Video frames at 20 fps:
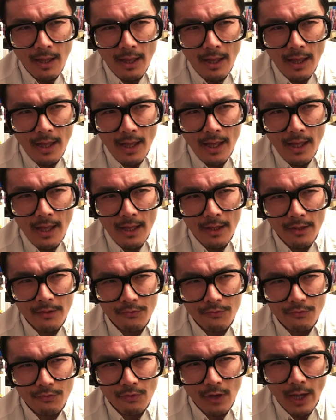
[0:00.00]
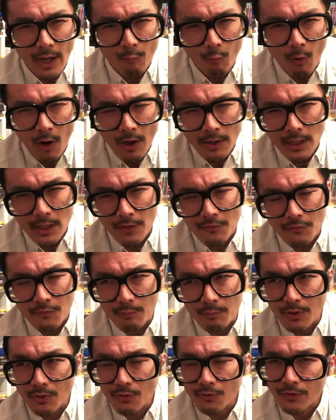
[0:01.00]
And I walked out of the
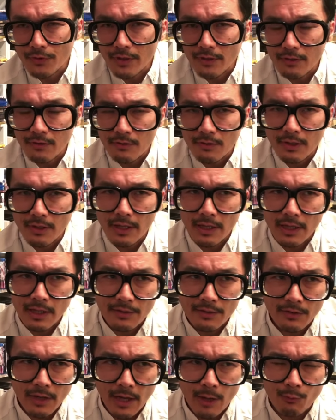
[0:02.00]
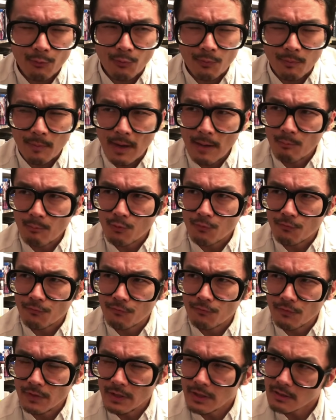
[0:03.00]
building and I remember
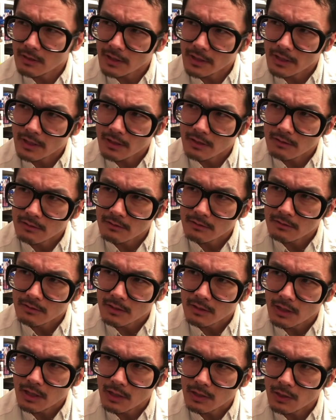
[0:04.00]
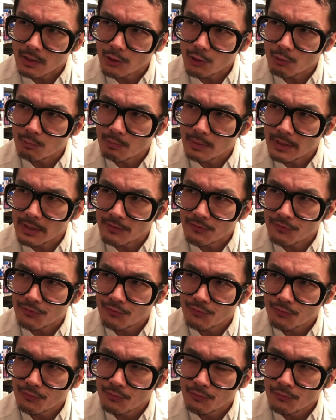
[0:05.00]
feeling a little
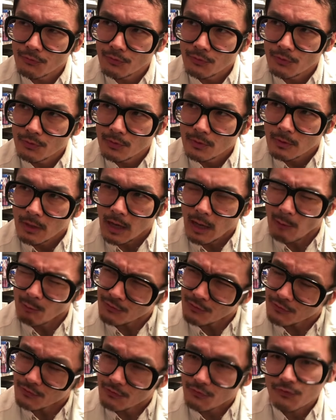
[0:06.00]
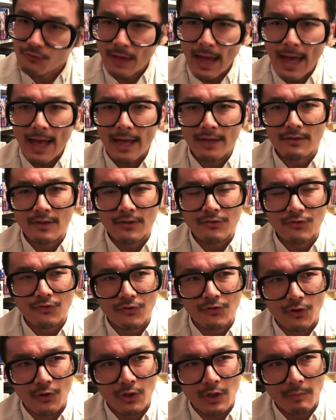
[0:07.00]
bit, I wasn't sad
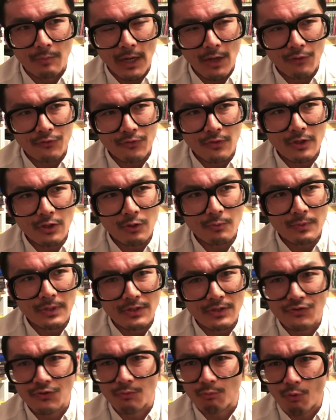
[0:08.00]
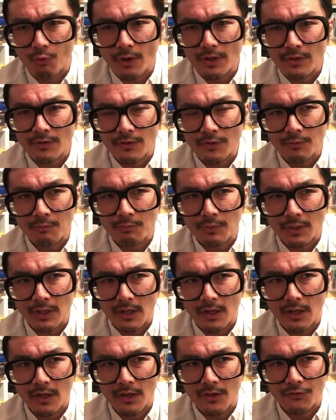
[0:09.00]
necessarily, but I was a little bit disappointed
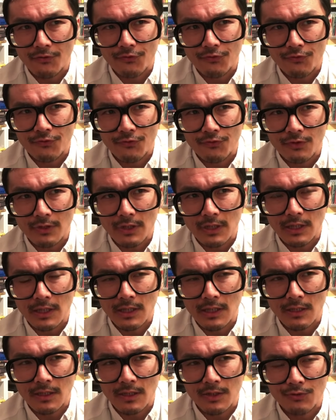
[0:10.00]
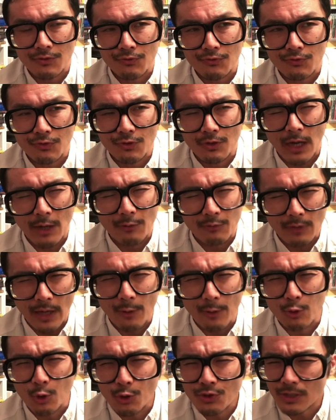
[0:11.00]
because, uh, you know, I, I
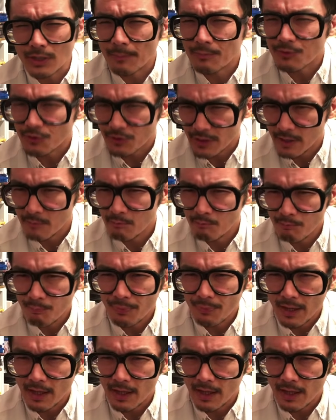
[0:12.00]
looked up to him